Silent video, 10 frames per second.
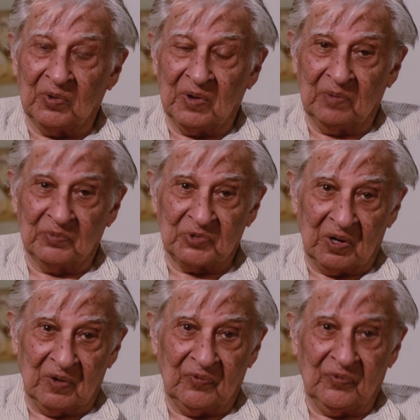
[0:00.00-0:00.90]

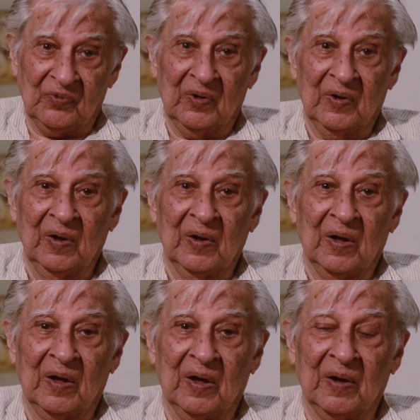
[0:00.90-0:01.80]
himself.
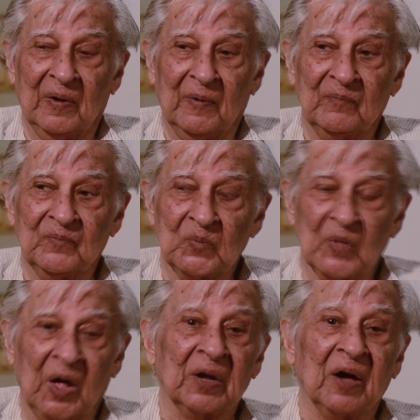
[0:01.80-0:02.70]

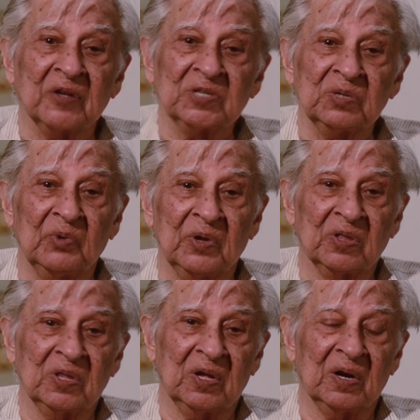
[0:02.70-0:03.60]
Al-Qazi
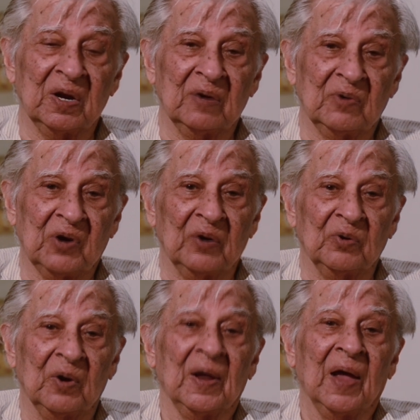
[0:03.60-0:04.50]
went there and tried
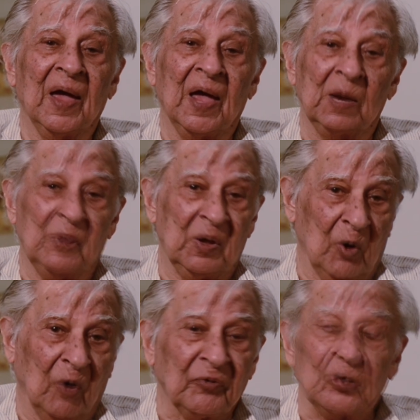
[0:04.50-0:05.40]
to help him. He
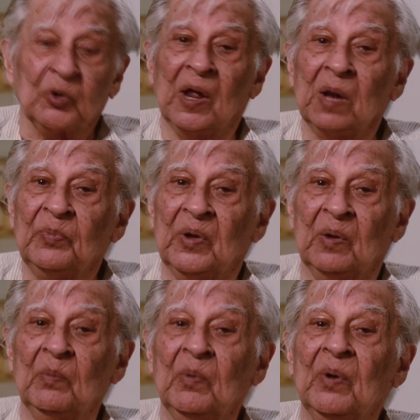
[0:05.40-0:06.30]
offered to help
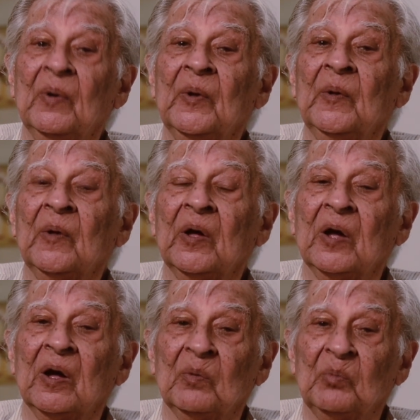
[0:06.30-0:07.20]
him.
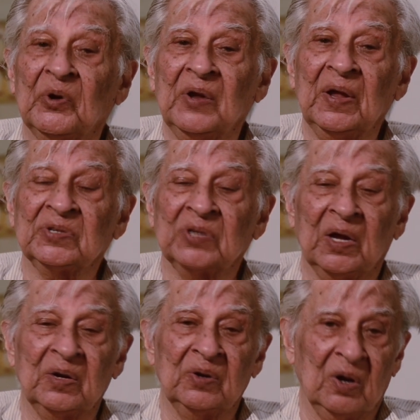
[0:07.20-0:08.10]
But he said